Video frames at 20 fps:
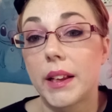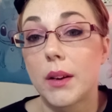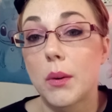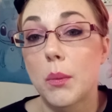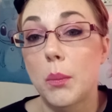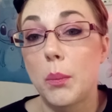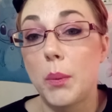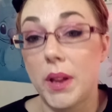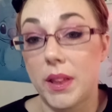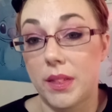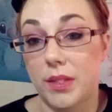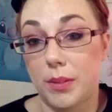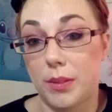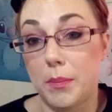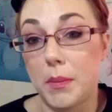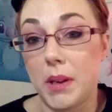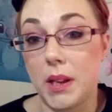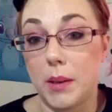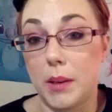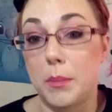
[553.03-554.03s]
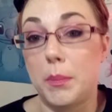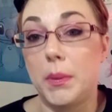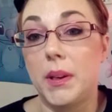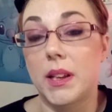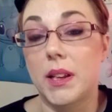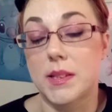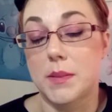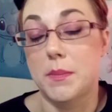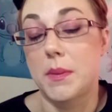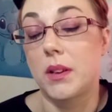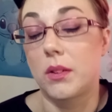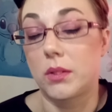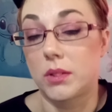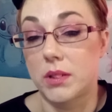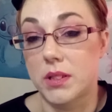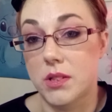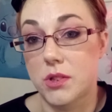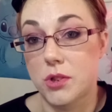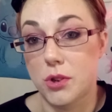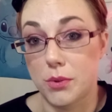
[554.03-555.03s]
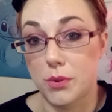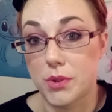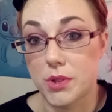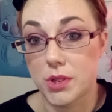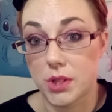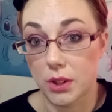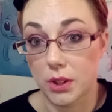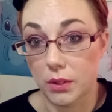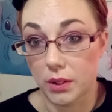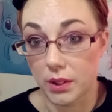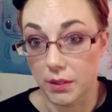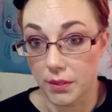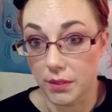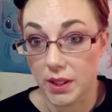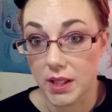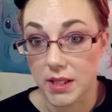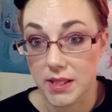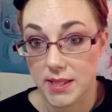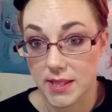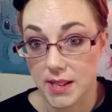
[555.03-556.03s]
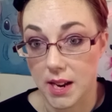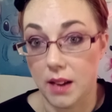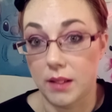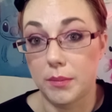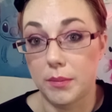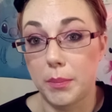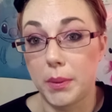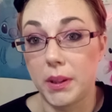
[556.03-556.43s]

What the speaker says: with me, because my oldest chose to go live with his dad